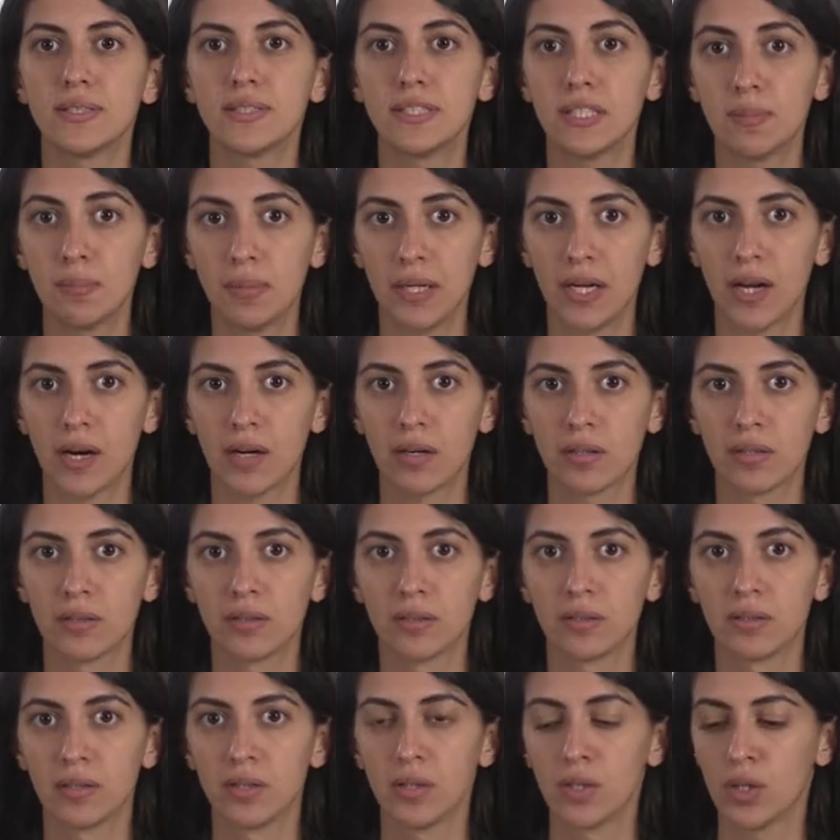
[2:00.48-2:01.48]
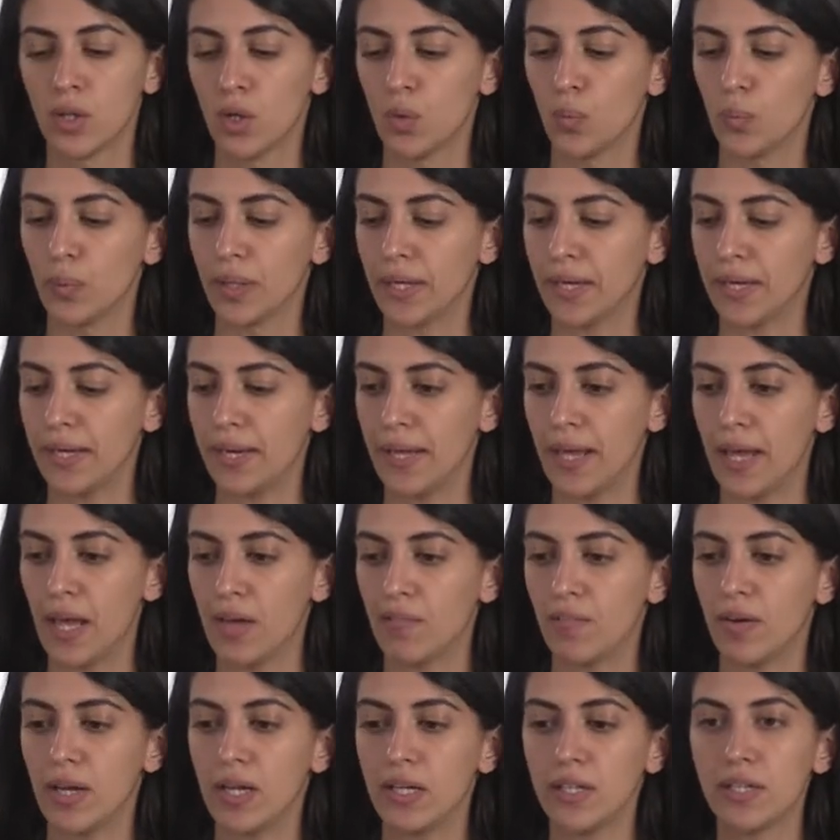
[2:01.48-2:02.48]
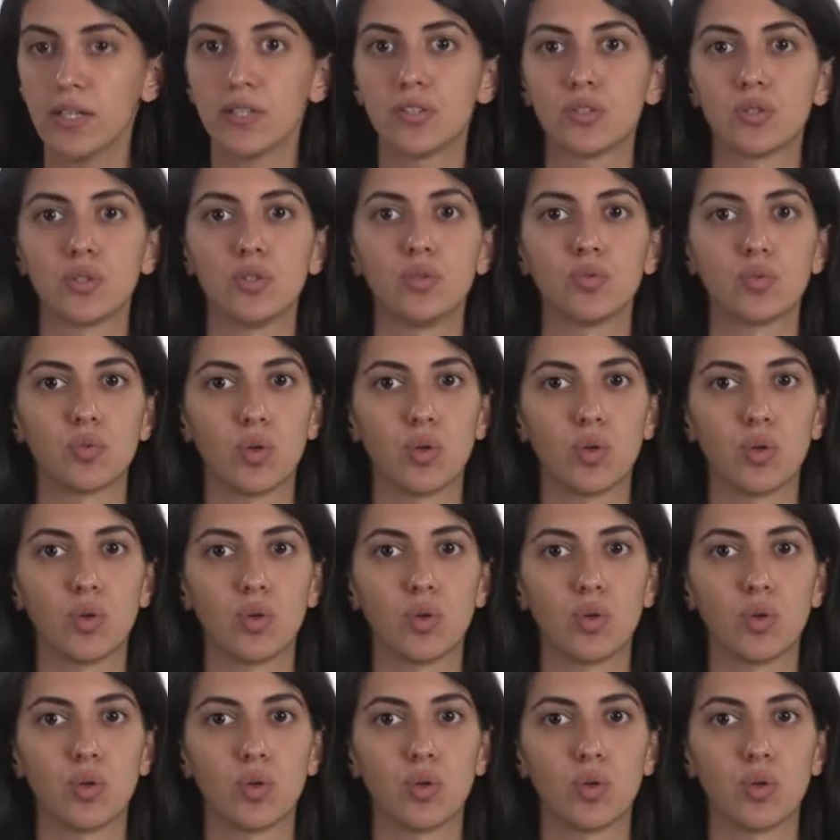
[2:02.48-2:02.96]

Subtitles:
Similar, we can have a liaison